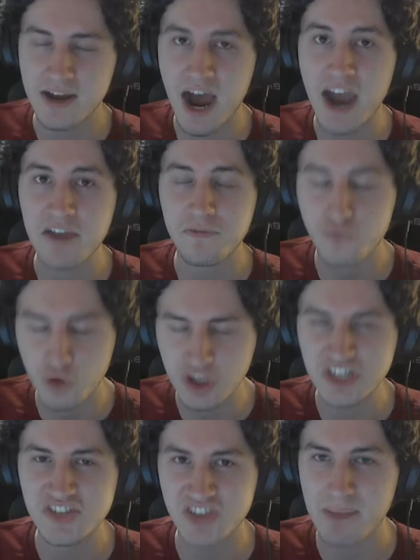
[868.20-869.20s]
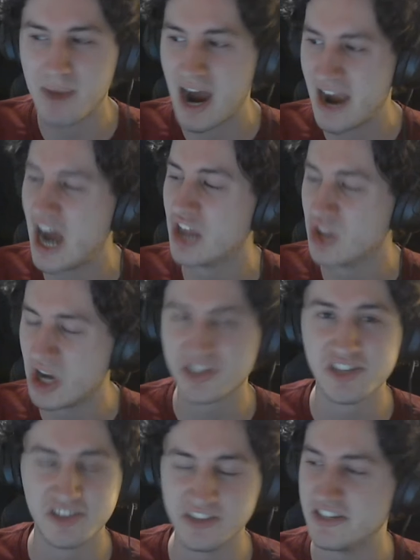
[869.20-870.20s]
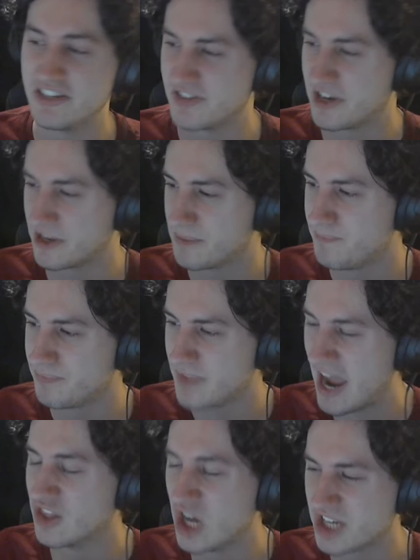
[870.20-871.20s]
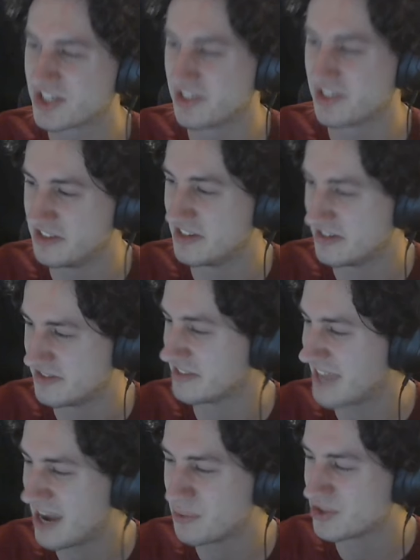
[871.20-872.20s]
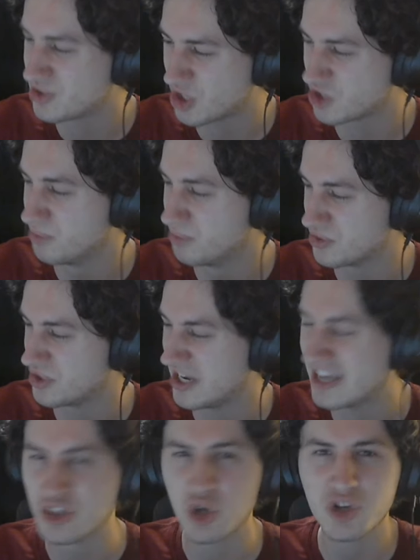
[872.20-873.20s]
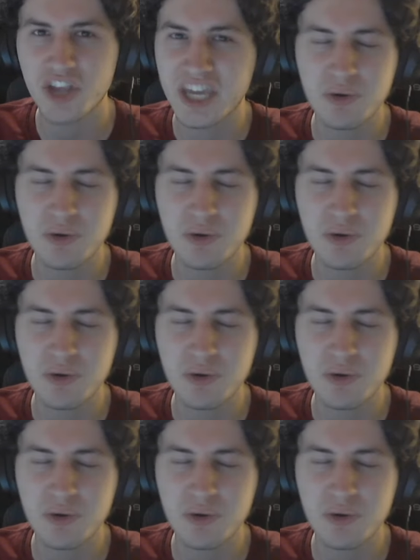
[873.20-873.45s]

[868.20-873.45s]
I fully stand by. I lost because of the desync. I lost because of the desync. That was such bullshit. It looked like he